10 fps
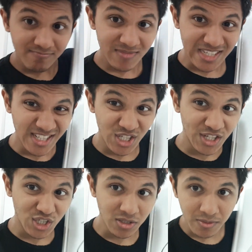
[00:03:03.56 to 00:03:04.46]

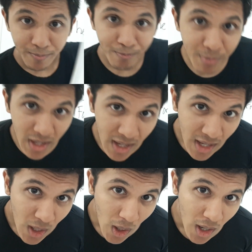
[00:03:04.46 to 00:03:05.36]
sensational.
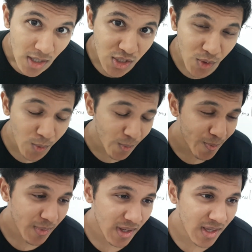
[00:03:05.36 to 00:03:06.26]
So
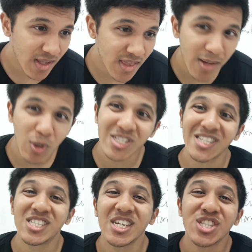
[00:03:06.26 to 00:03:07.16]
the thing about
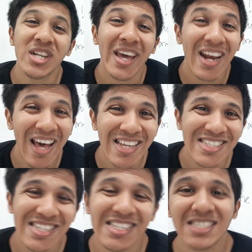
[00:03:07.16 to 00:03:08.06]
sensational
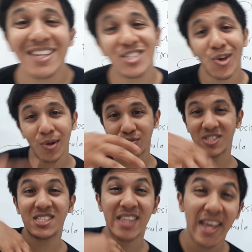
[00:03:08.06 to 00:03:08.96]
headlines is they sort of
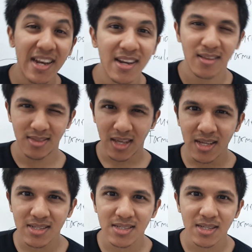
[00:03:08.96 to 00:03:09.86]
state
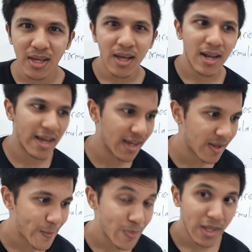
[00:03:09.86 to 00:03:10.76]
things
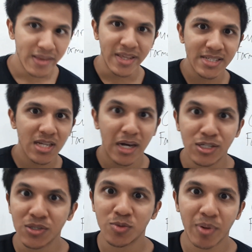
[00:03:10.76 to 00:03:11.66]
like this
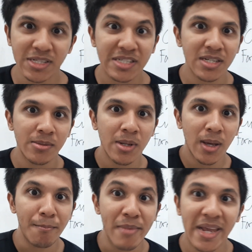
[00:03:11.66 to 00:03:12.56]
country's
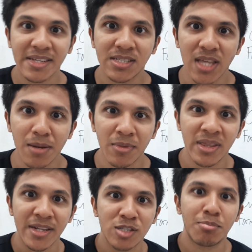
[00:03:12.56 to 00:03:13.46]
president made a statement
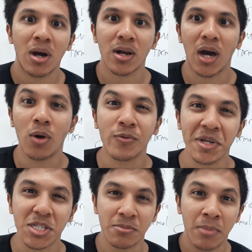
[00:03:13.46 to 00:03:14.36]
that sparked
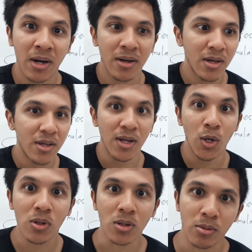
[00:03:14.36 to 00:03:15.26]
outrage among the
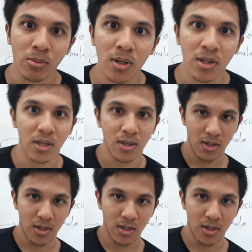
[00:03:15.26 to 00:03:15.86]
local community.